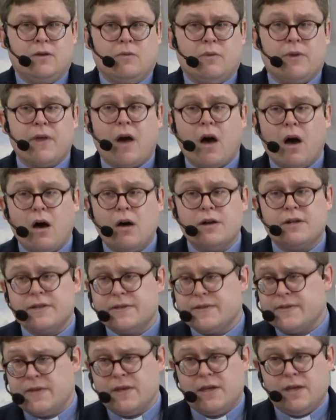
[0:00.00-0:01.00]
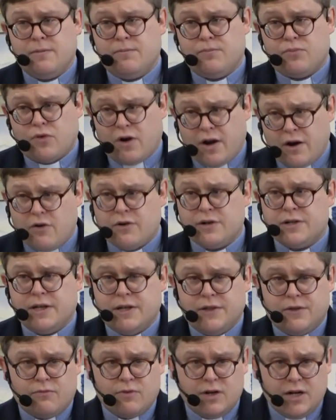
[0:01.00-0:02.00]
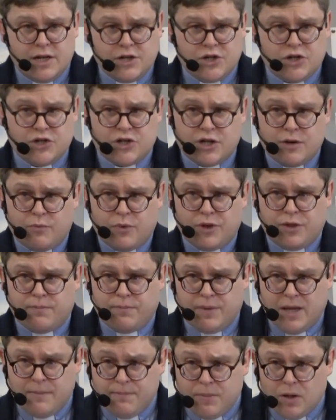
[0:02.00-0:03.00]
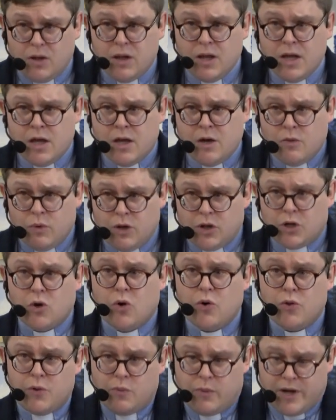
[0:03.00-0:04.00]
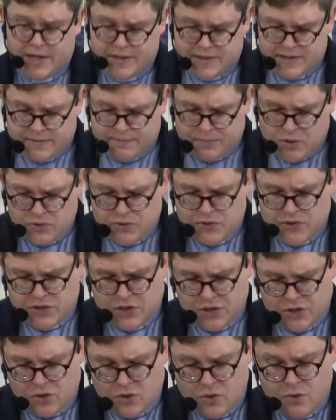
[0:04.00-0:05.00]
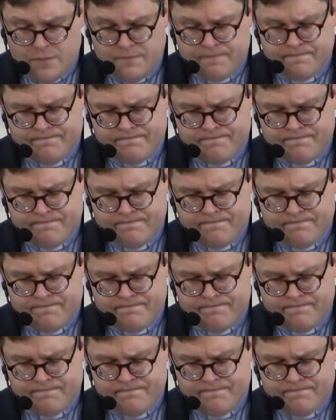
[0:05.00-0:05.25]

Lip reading: When the heart is the priority, the relationship with people will go the way it's supposed to go.